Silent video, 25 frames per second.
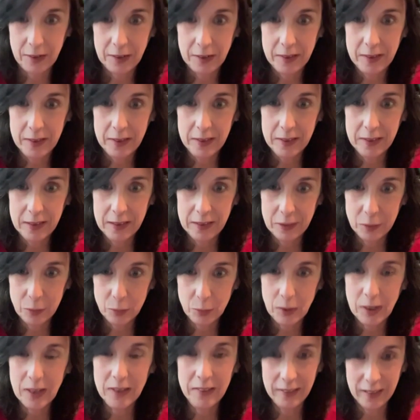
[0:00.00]
I think that's
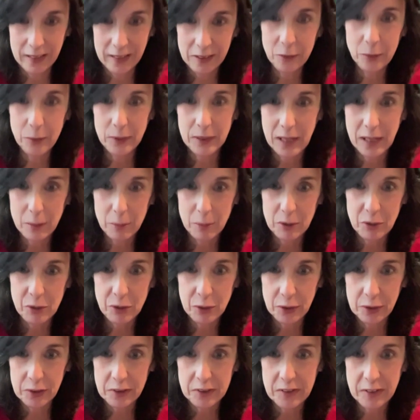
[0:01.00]
what that's what happened. You
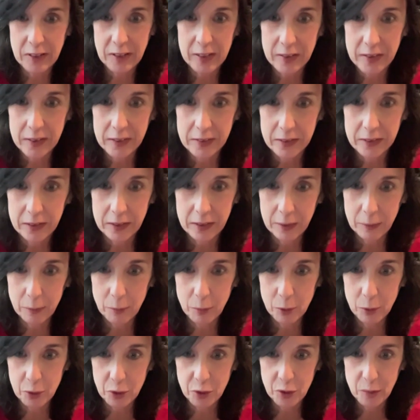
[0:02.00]
could say that the
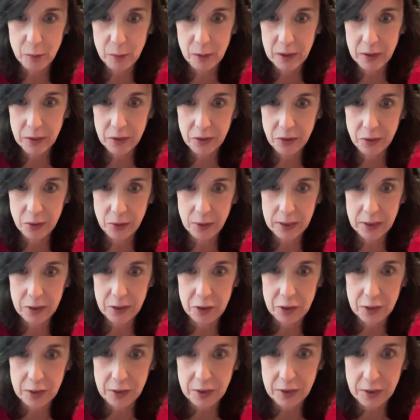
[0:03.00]
Bush
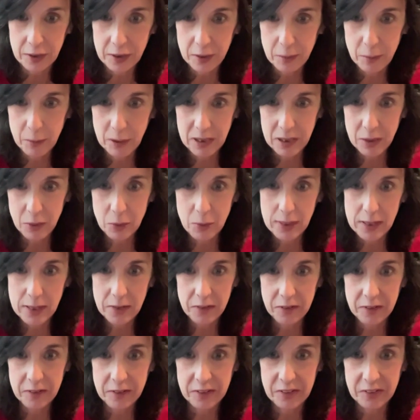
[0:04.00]
administration in many
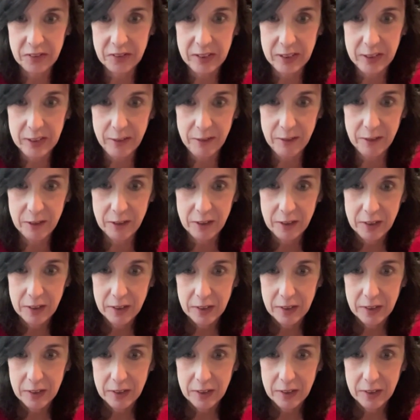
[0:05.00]
ways deceived